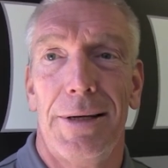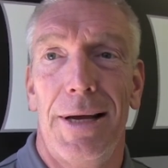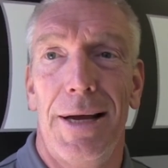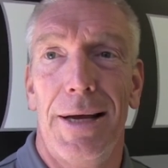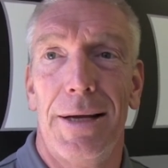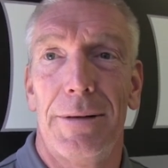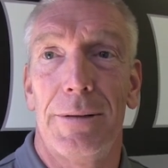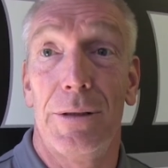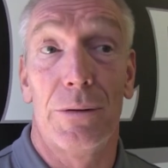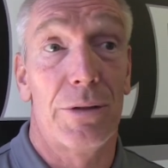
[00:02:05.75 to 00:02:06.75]
And,
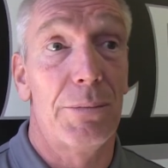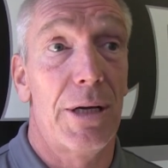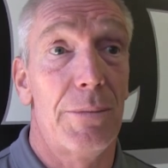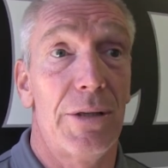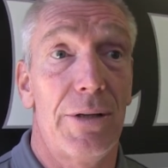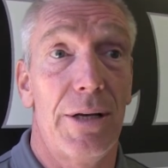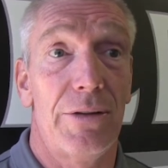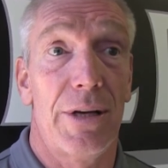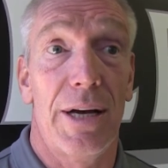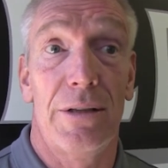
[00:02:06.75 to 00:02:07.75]
you know, sometimes it
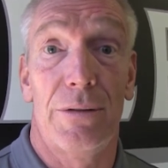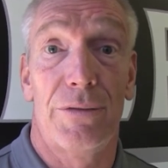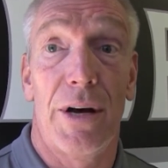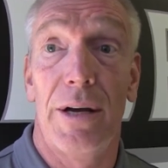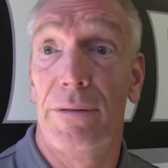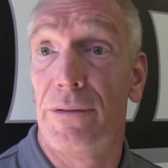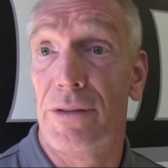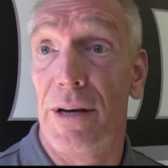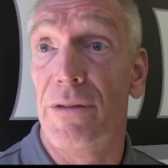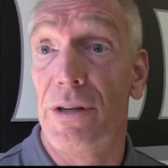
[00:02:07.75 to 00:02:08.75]
takes guys
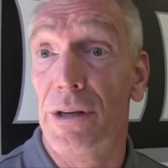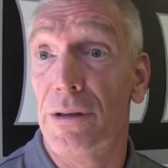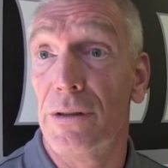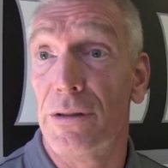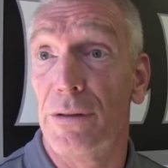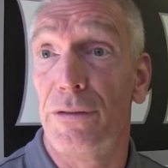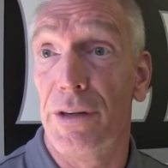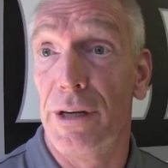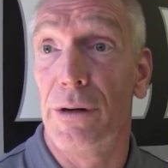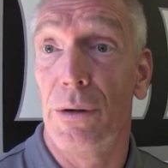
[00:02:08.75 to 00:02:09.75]
5-7 years to
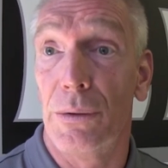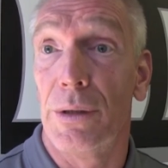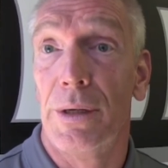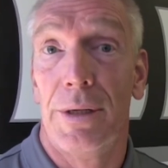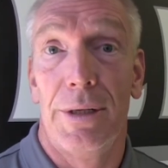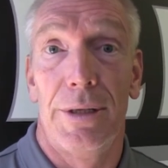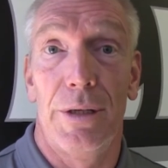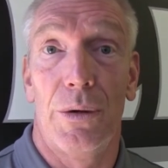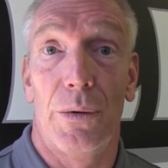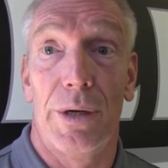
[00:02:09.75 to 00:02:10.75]
figure out, you
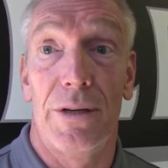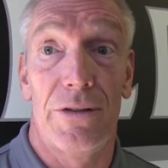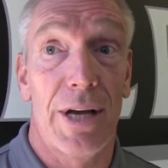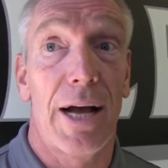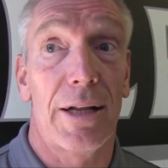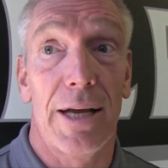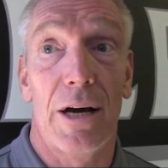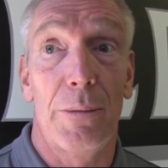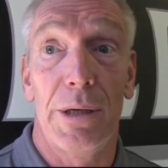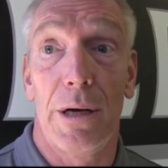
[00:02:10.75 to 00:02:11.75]
know, exactly
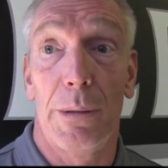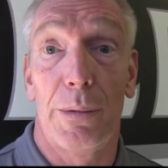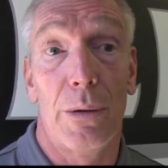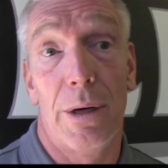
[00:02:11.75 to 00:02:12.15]
how to become a pro.